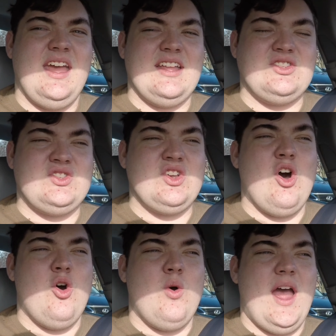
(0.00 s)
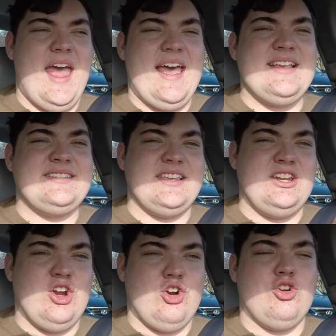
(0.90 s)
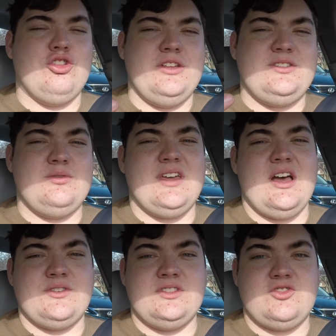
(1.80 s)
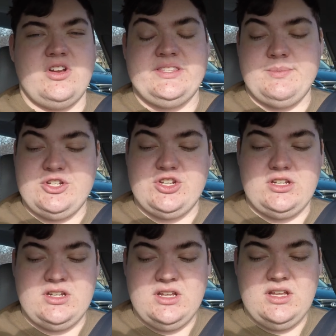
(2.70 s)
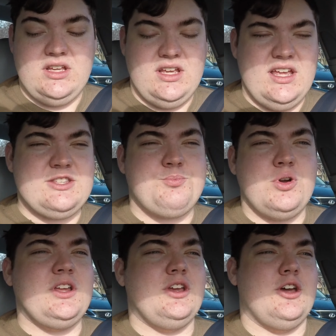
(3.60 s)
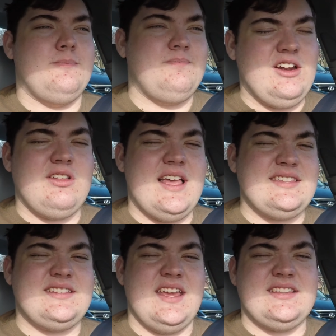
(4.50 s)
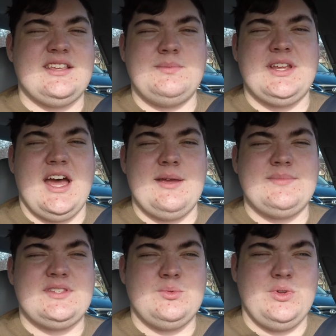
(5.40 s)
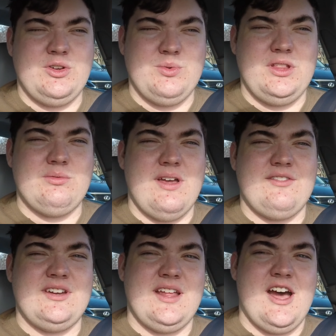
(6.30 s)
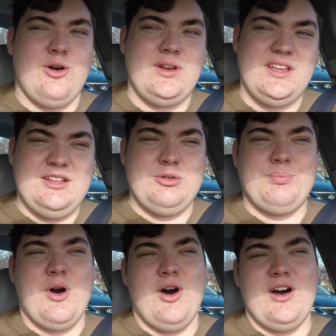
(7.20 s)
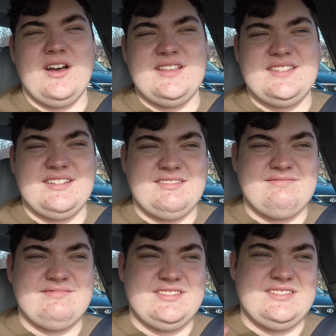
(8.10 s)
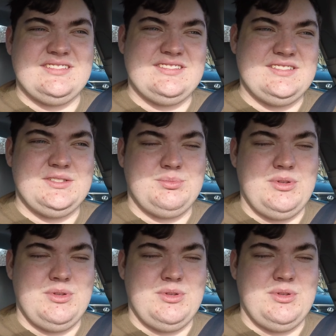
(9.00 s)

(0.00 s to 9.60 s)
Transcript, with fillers: And so, as an early 2000s transmission, it's pretty good. It'll hesitate sometimes when you're really revving it out. It'll pause and uh,